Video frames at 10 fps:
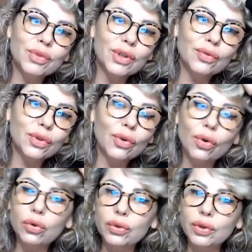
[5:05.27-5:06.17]
giving
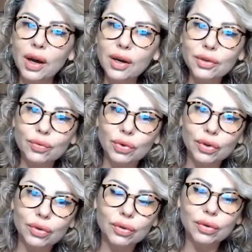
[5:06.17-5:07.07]
all the artwork
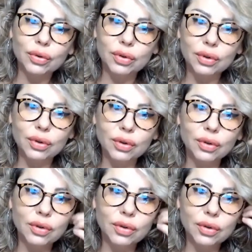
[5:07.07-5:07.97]

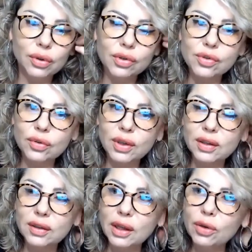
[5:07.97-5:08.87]
so
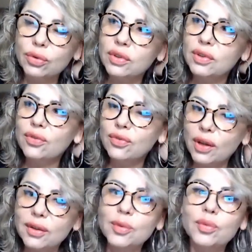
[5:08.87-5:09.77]
that they could
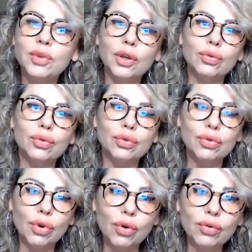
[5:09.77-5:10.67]
develop, they could
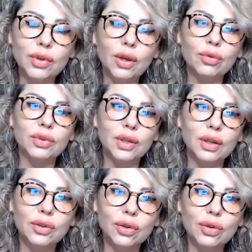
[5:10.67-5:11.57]
grow, they could
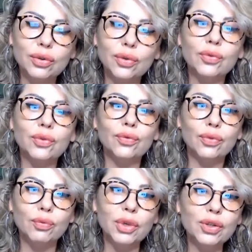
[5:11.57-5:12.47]
get a lot of
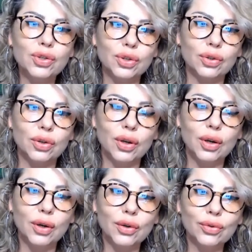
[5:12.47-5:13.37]
information
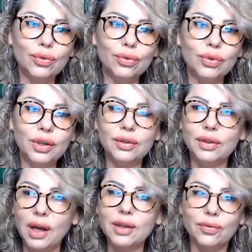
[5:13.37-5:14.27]
during
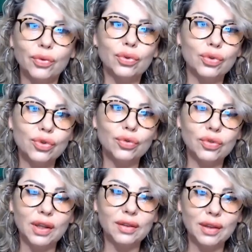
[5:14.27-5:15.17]
that photo shoot
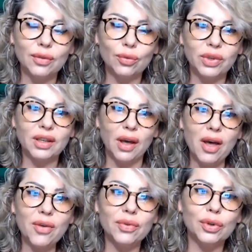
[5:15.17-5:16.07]
that we
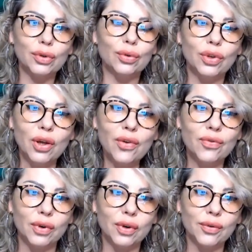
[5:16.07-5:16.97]
gathered
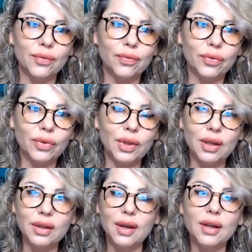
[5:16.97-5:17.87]
together.
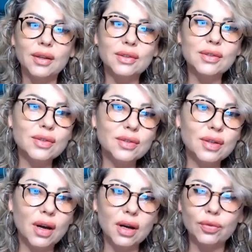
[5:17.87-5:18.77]
Okay, this is
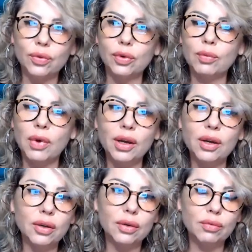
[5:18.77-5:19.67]
the artwork.
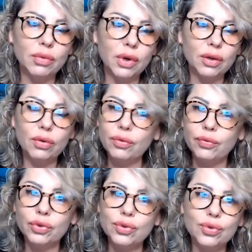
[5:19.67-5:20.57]
My all
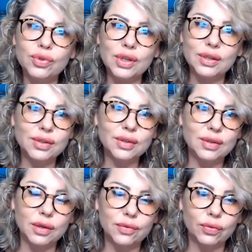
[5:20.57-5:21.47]
photo shoots are
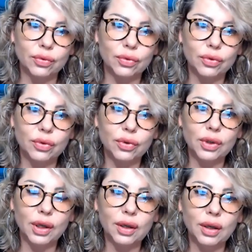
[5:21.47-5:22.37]
successful.
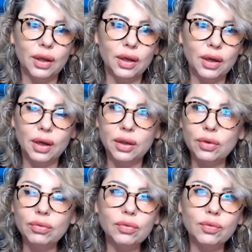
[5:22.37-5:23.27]
Okay, I
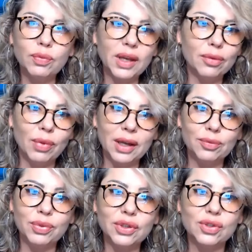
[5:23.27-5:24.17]
don't make
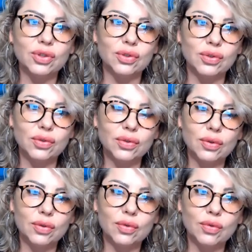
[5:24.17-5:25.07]
bad pictures,
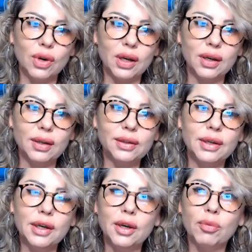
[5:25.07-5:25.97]
right?
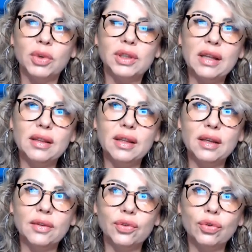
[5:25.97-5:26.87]
But I
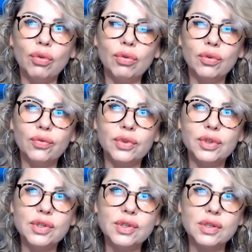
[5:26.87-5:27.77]
think
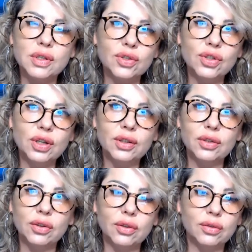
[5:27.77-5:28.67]
photographers in
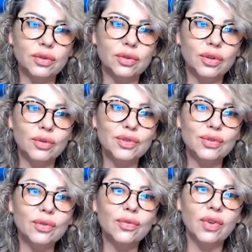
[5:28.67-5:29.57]
general, it's
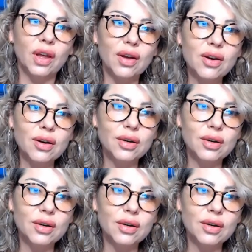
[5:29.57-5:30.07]
not fair,